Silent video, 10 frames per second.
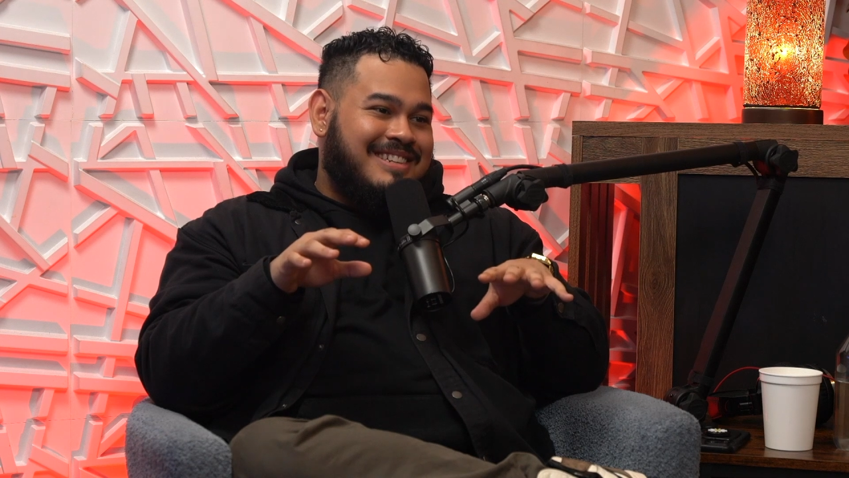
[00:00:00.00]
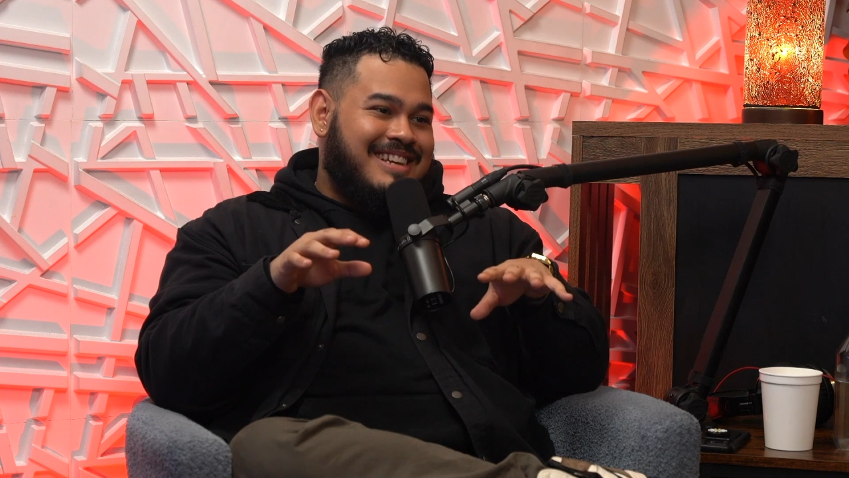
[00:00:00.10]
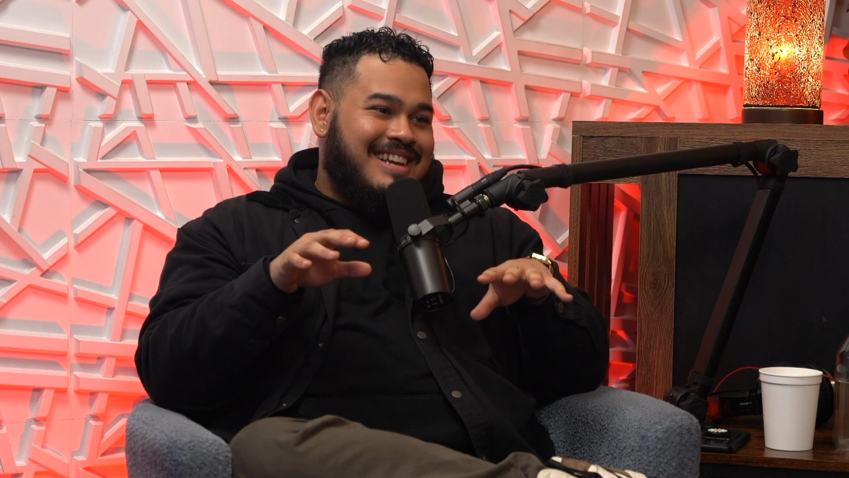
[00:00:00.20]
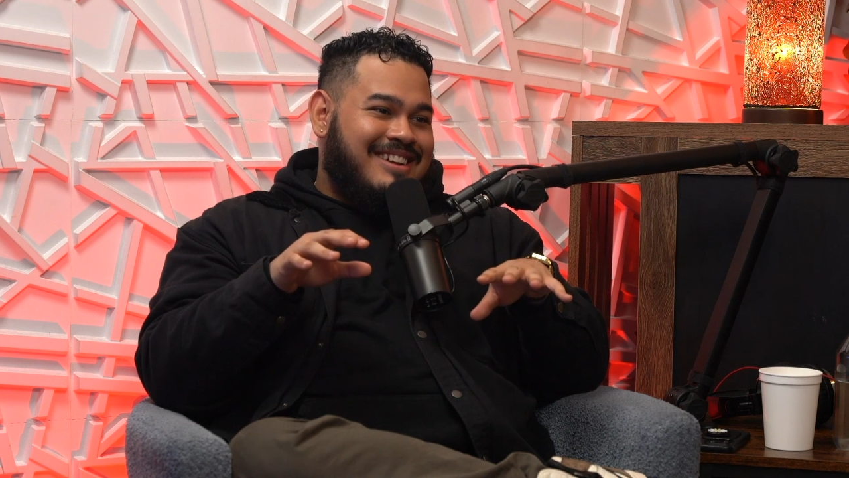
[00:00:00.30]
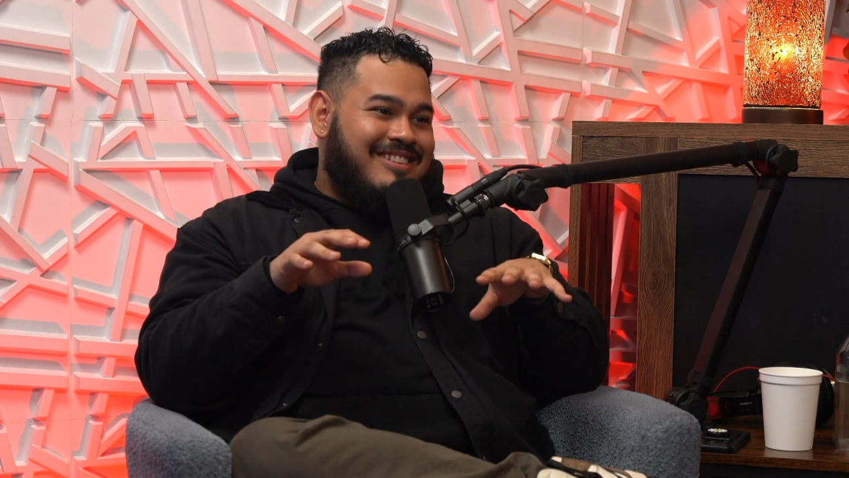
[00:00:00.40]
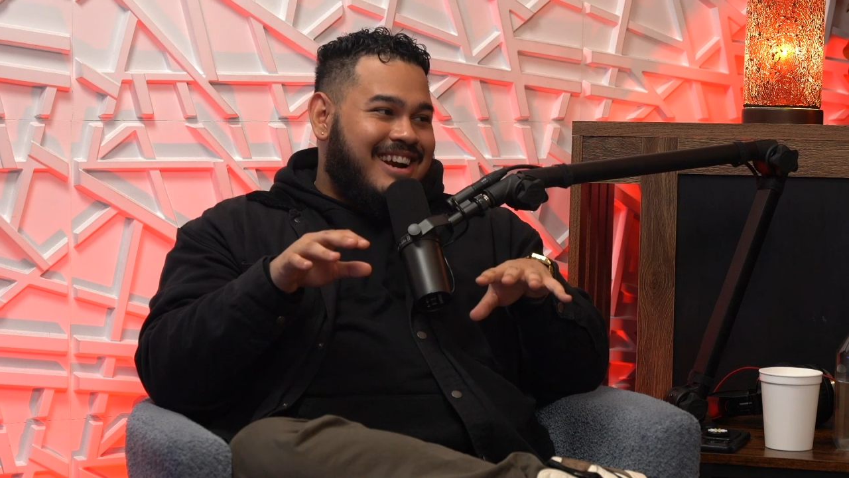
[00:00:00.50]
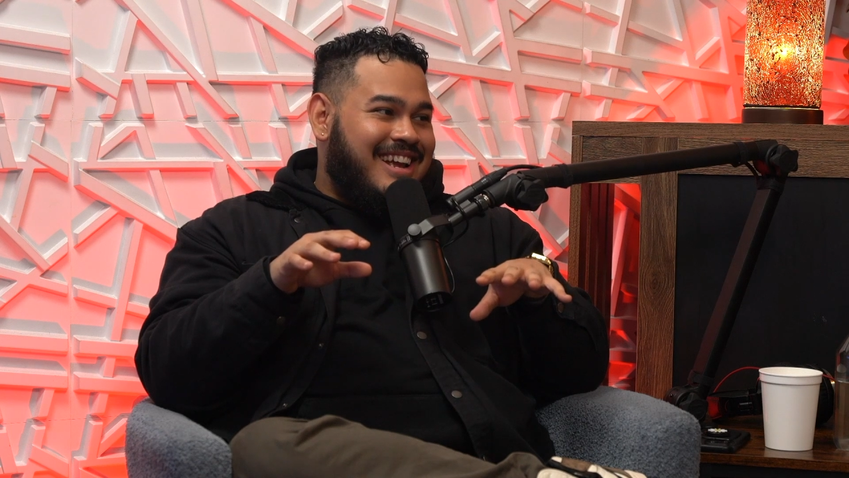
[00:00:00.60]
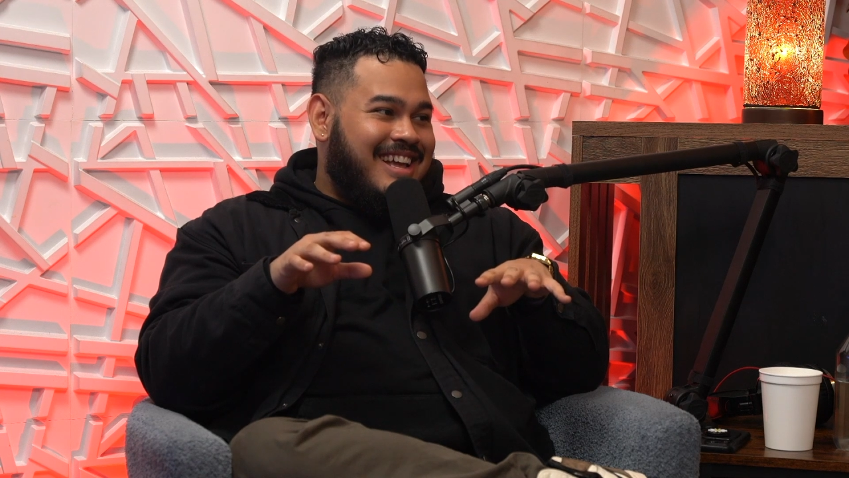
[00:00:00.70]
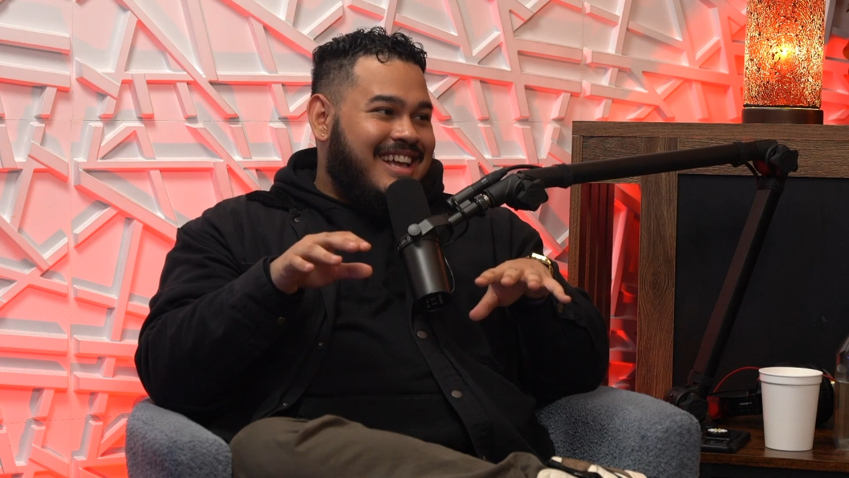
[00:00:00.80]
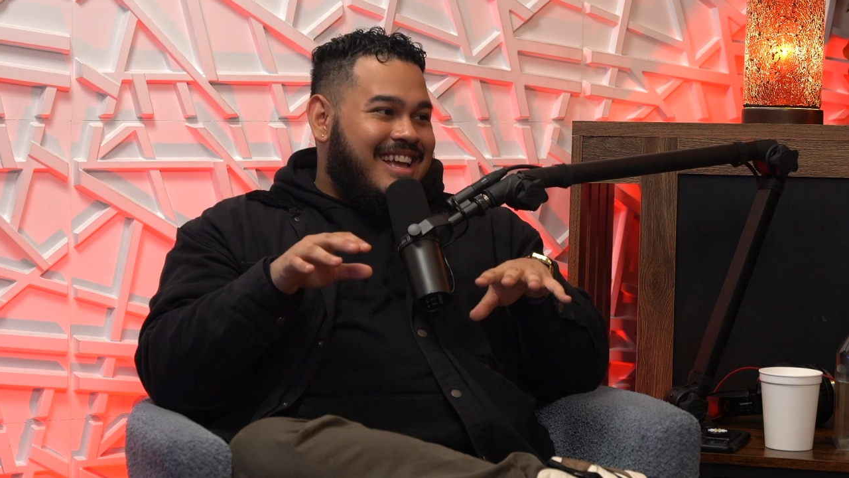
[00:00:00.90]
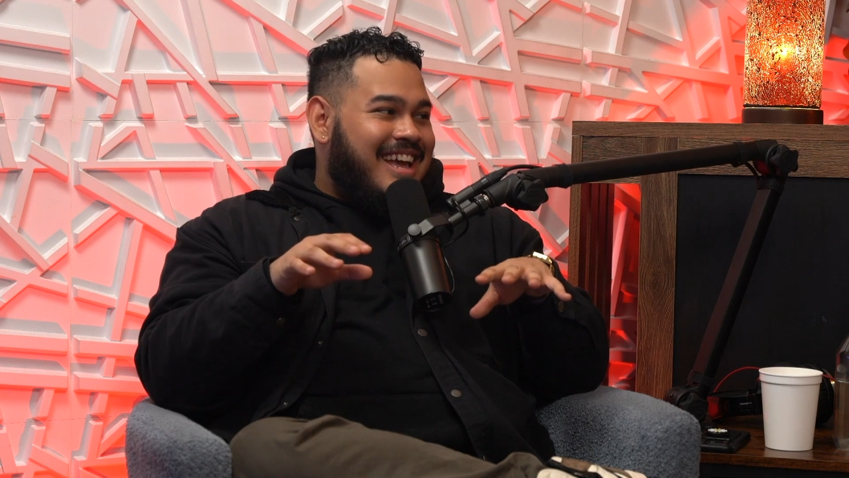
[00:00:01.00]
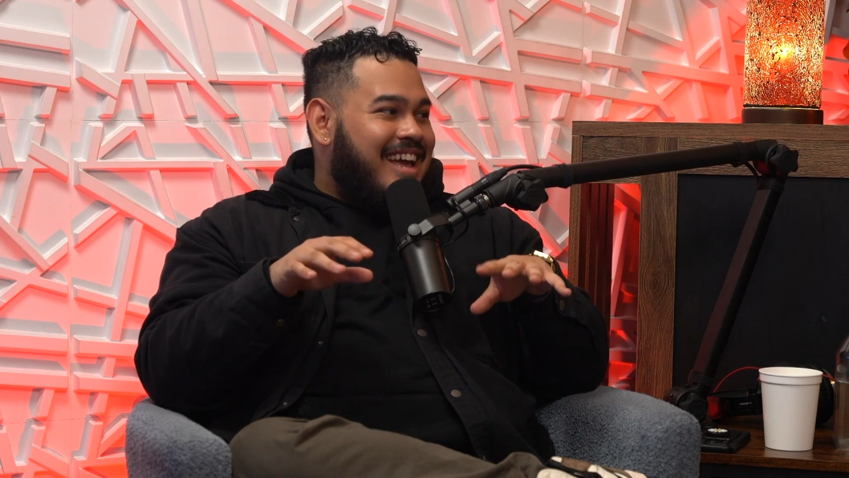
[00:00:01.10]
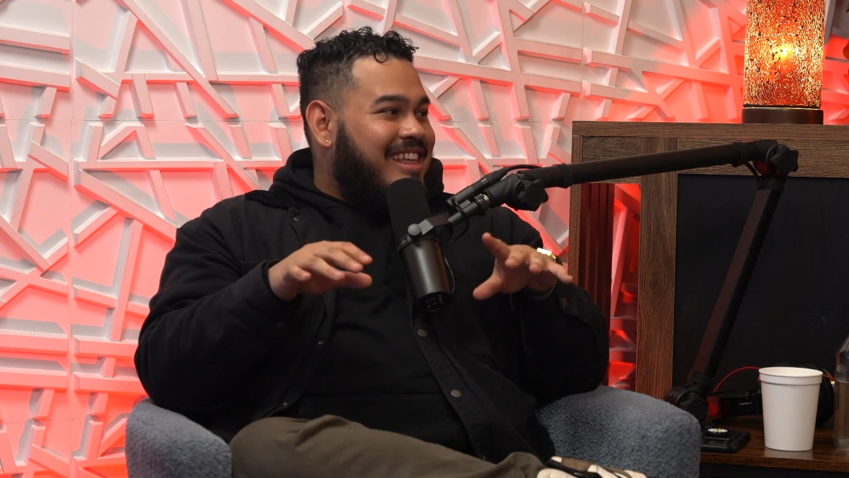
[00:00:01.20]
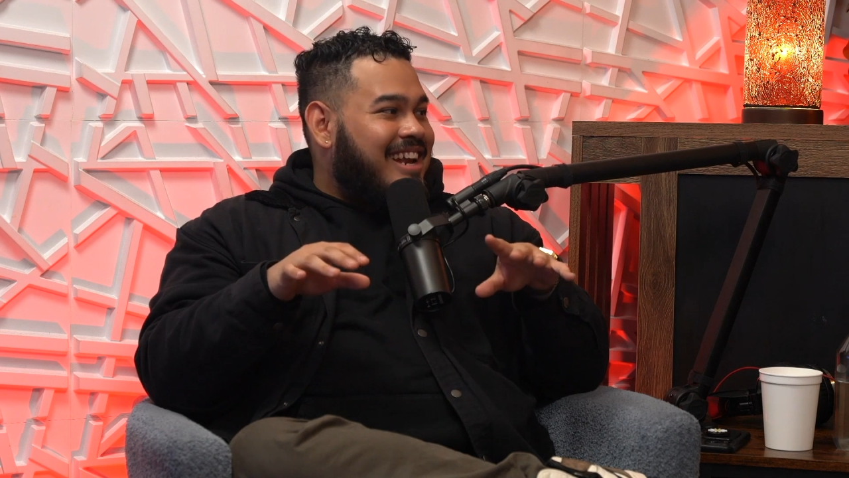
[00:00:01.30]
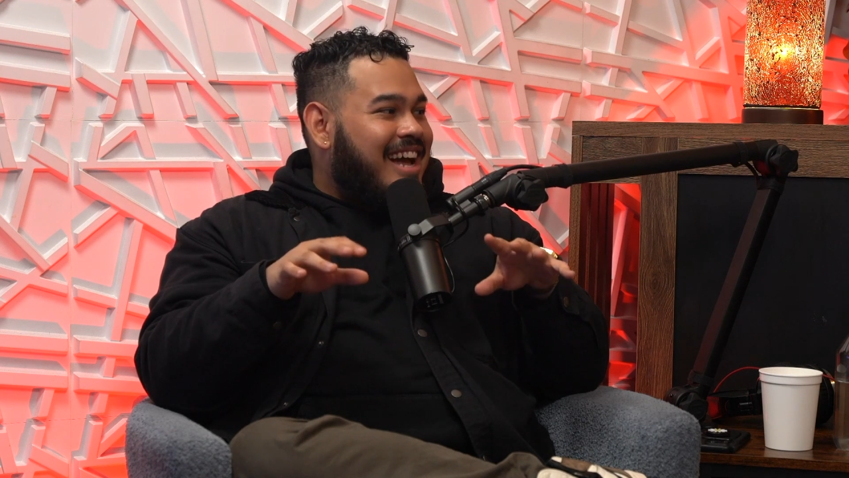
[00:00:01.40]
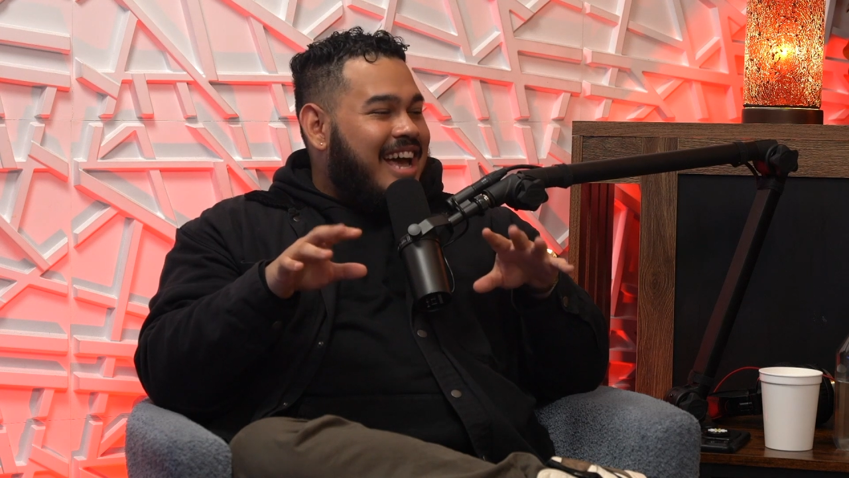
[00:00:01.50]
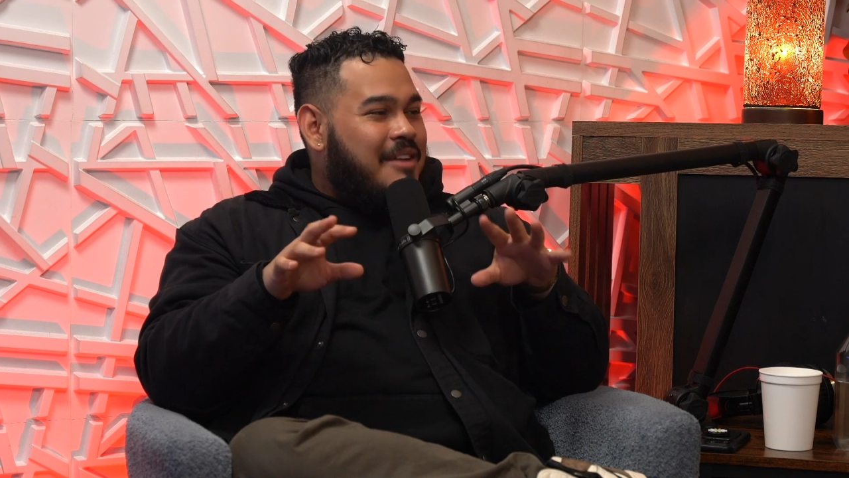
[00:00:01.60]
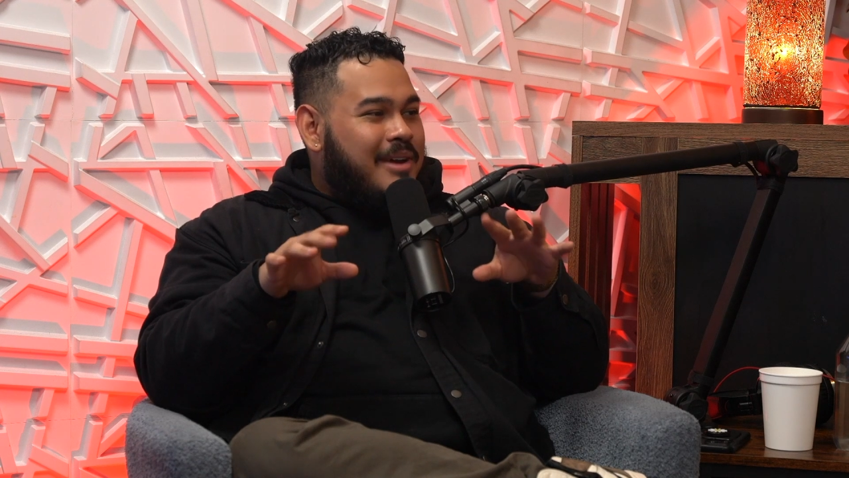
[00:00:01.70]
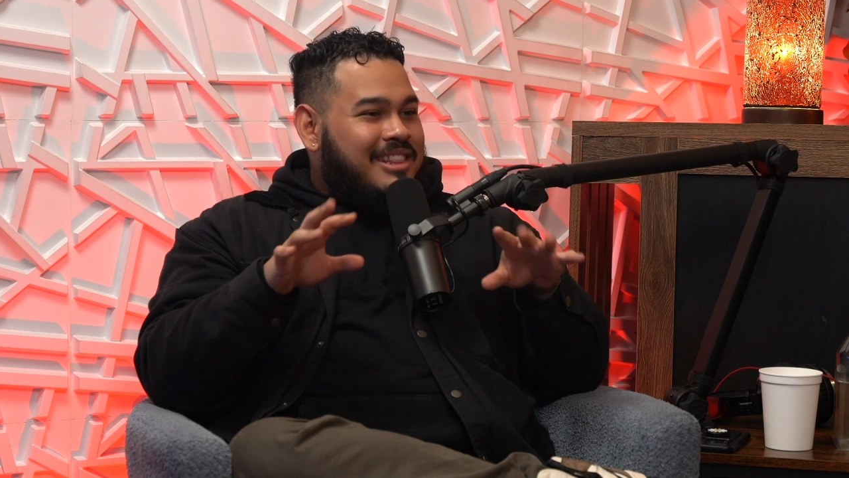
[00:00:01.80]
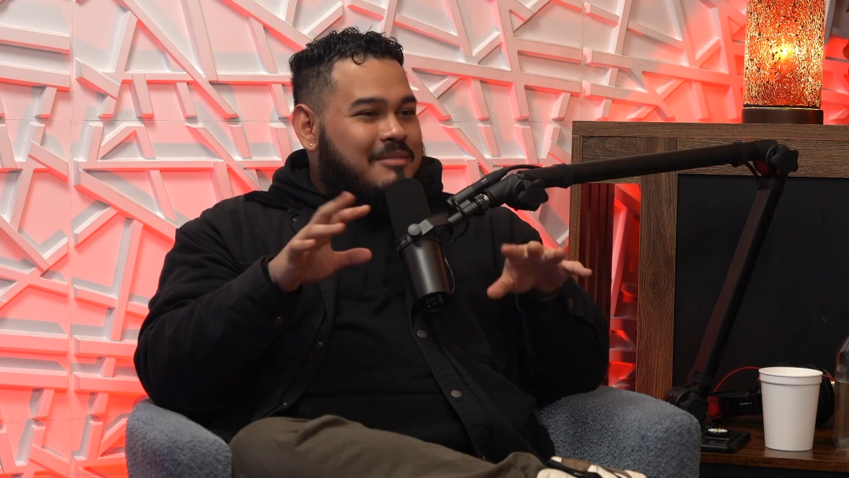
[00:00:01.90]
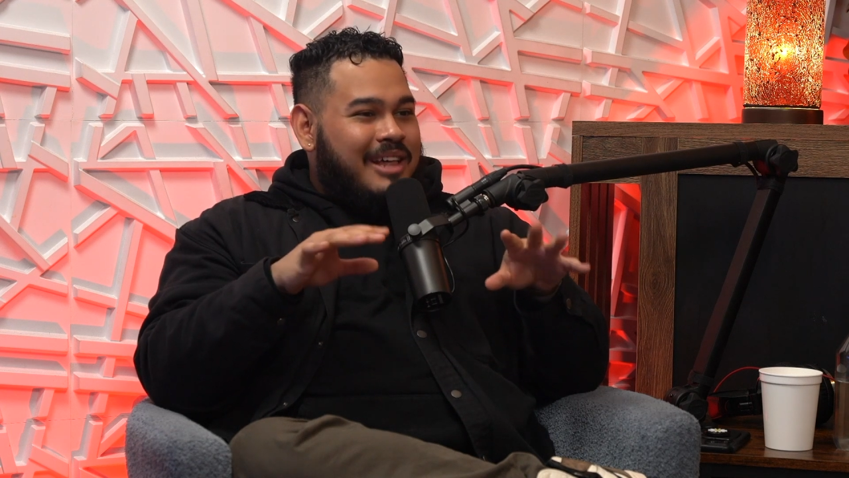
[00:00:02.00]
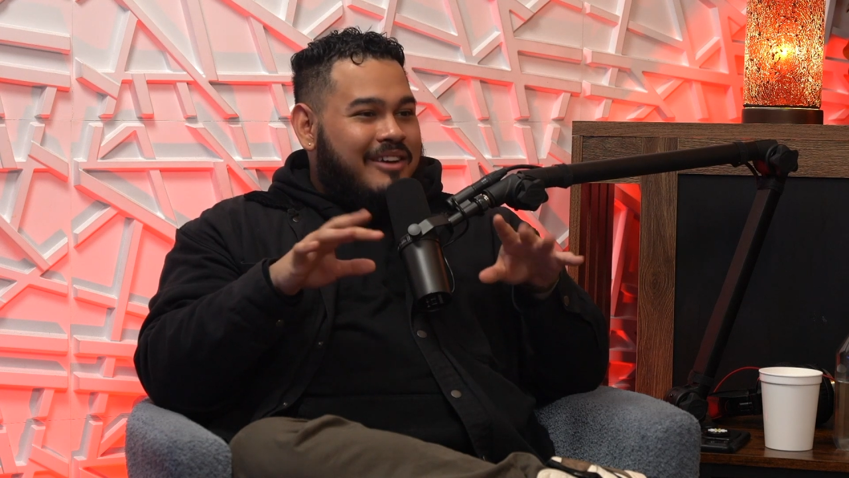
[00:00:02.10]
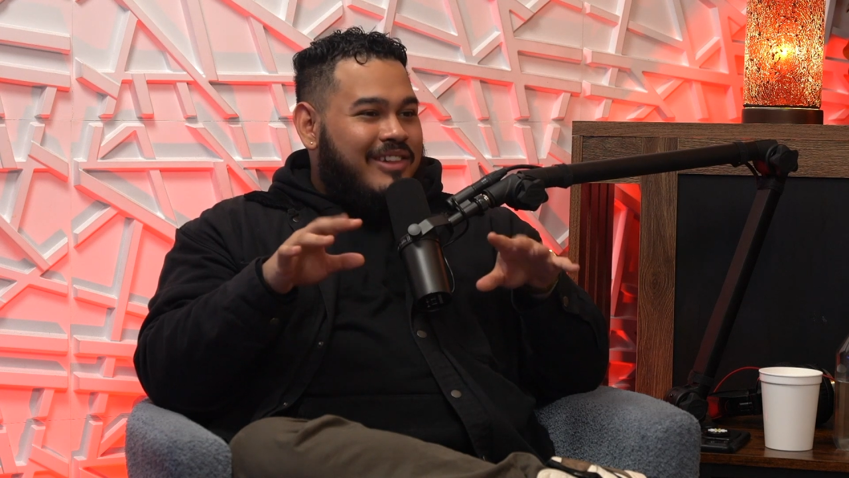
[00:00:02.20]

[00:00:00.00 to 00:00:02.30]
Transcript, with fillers: right? yeah. And then I had made them It'd like